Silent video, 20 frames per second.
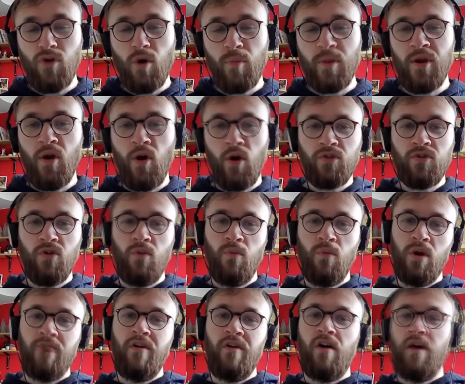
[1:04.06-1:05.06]
Knox on one
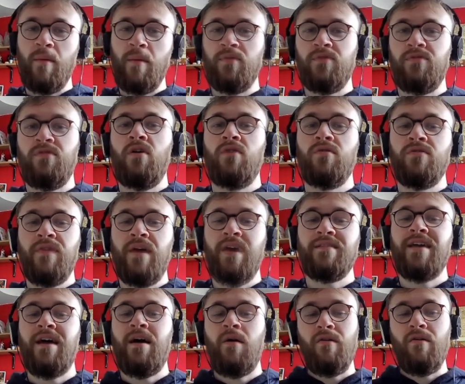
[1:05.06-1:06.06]
of our episodes, and that's
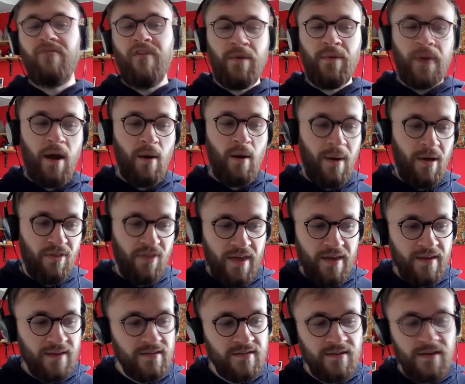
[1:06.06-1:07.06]
how I found out about
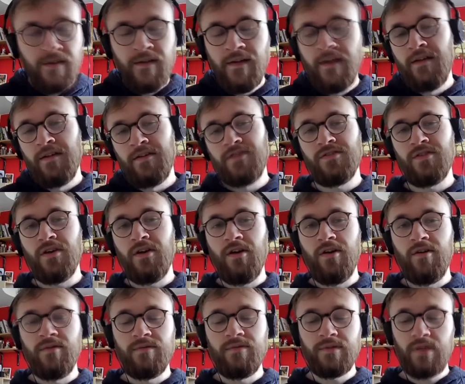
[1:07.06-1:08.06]
this. So
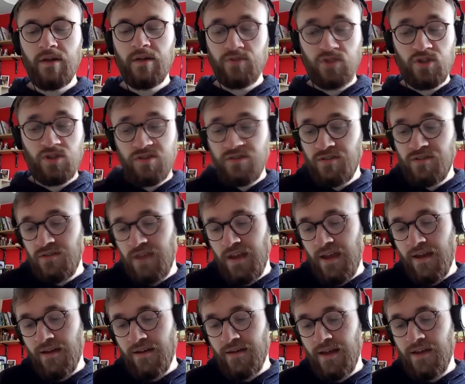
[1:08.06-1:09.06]
just,
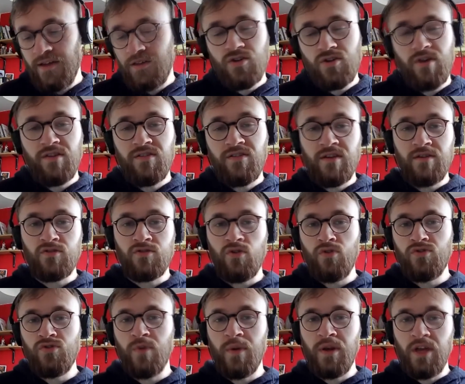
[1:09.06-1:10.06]
interested in trying
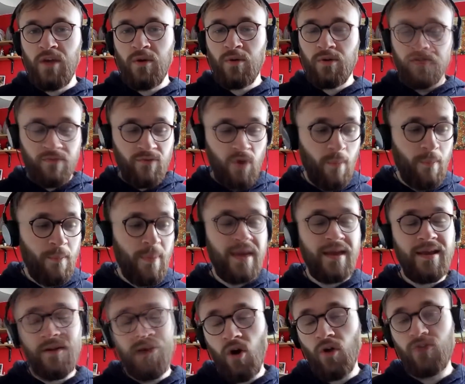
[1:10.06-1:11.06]
something new because I've not
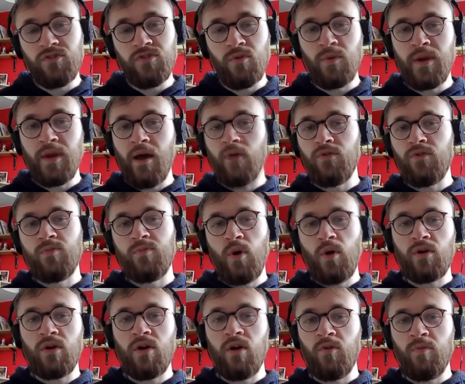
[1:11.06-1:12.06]
been on somebody else's
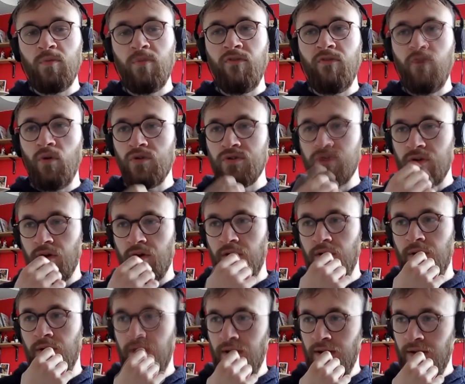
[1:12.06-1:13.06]
podcast before. So
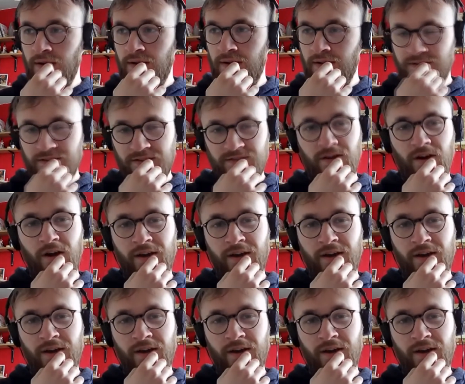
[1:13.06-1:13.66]
it's exciting.